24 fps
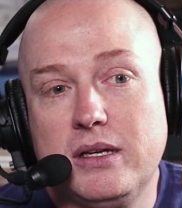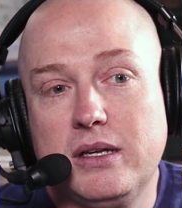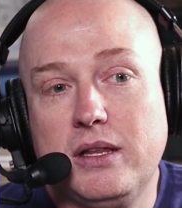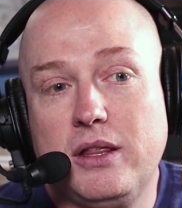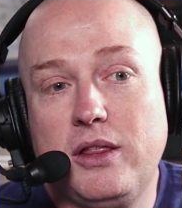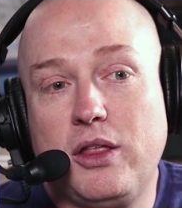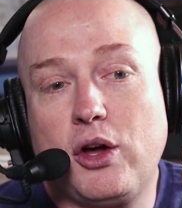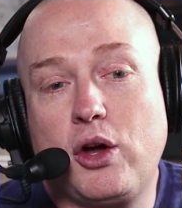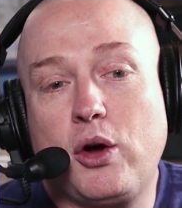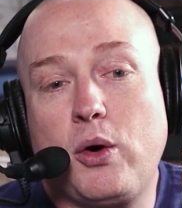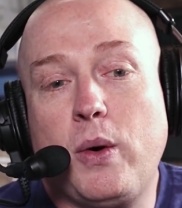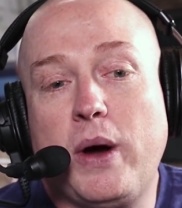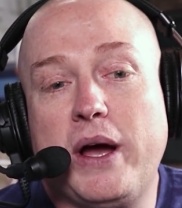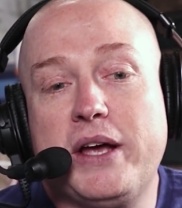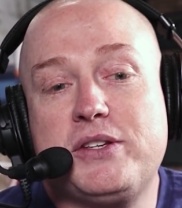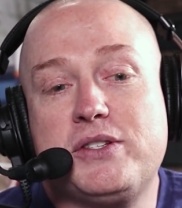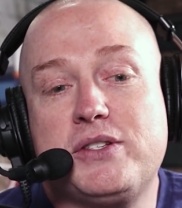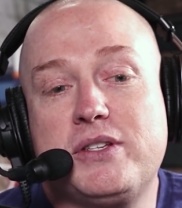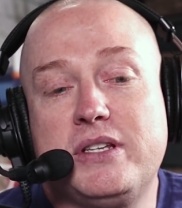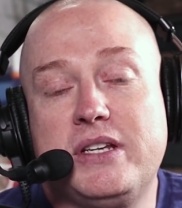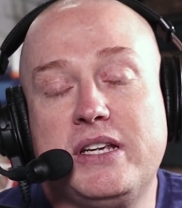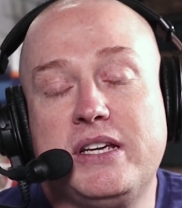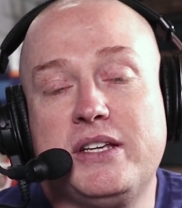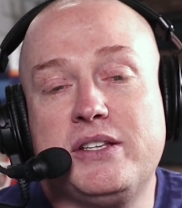the
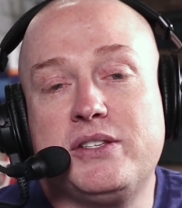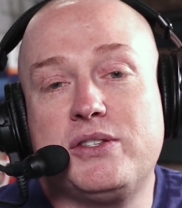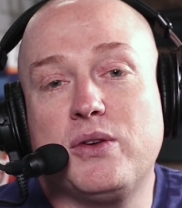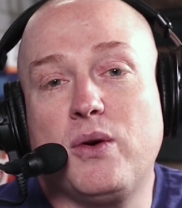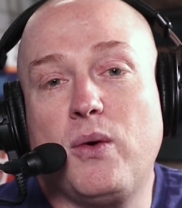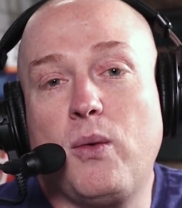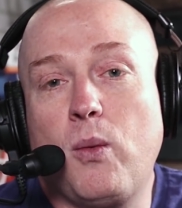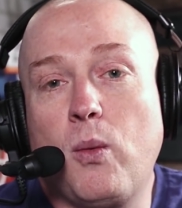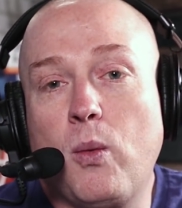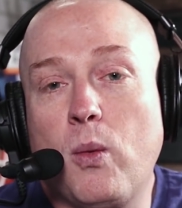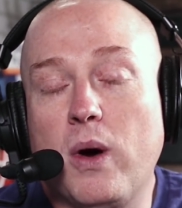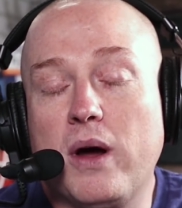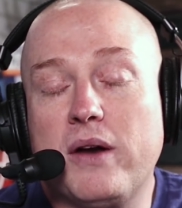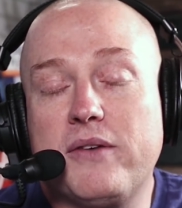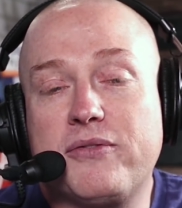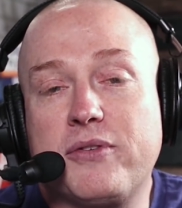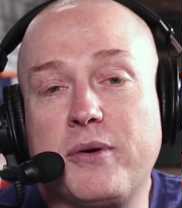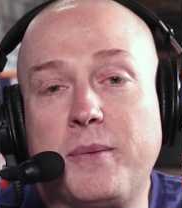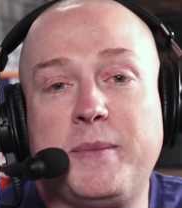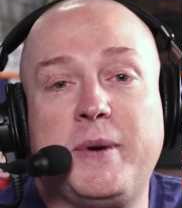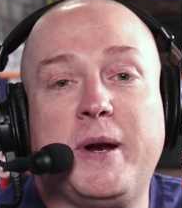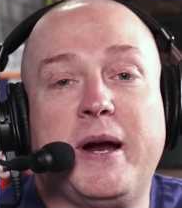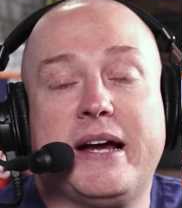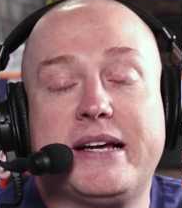question is what
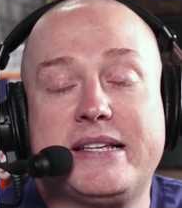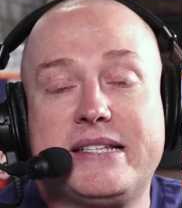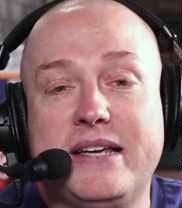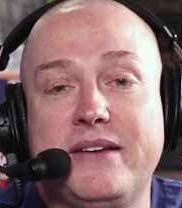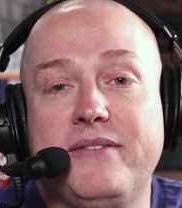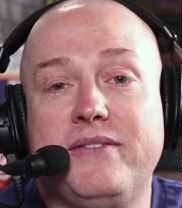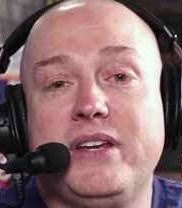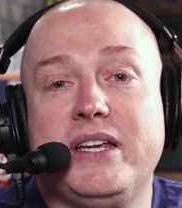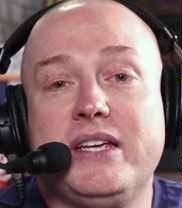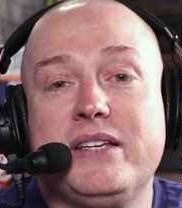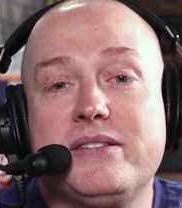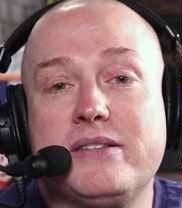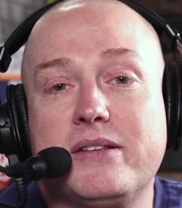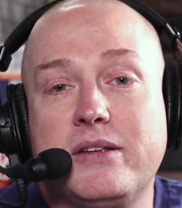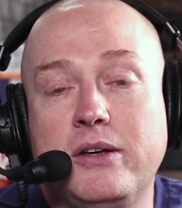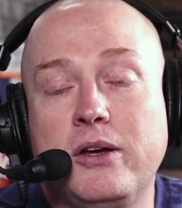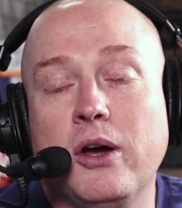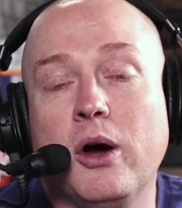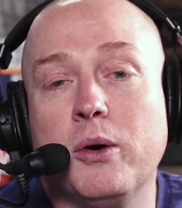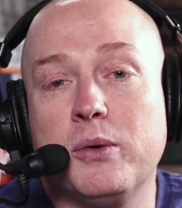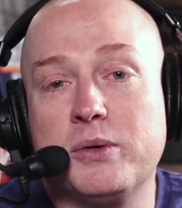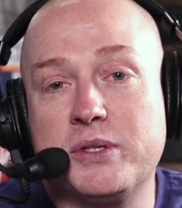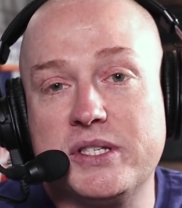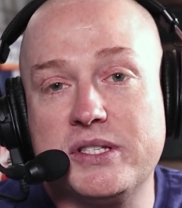from your activities
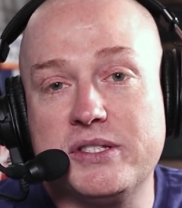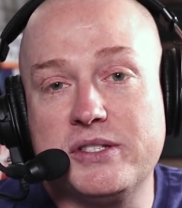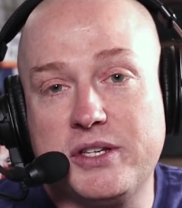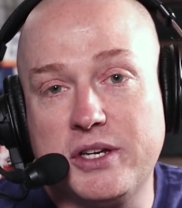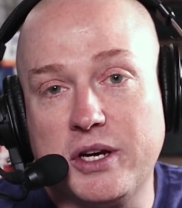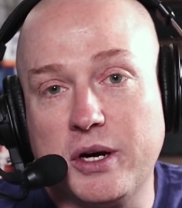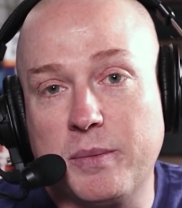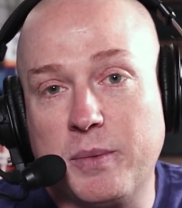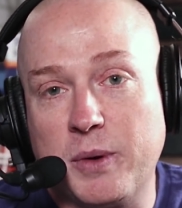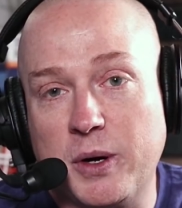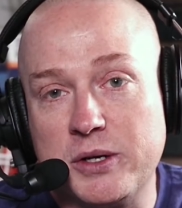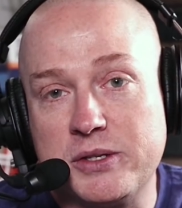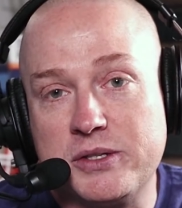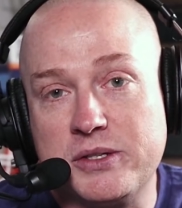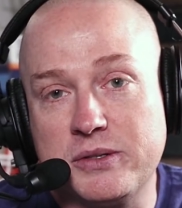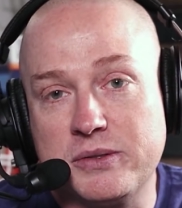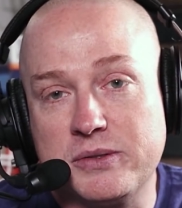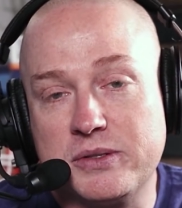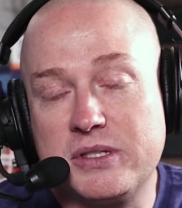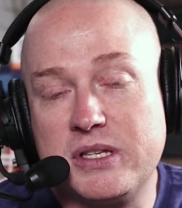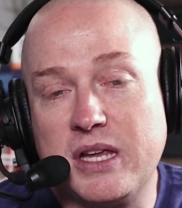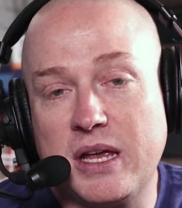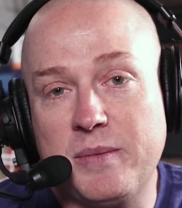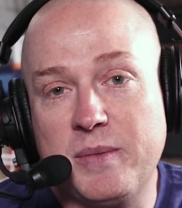goes into your personal
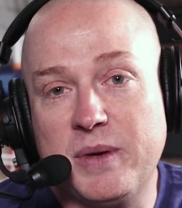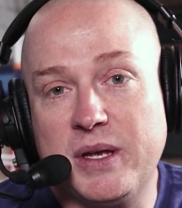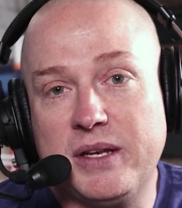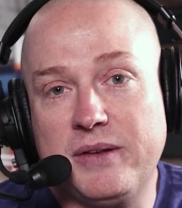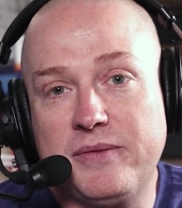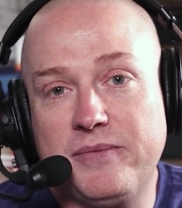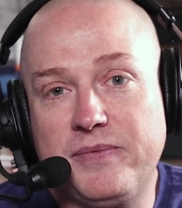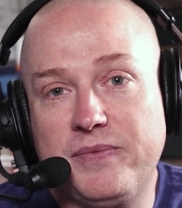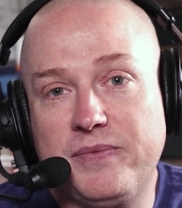statement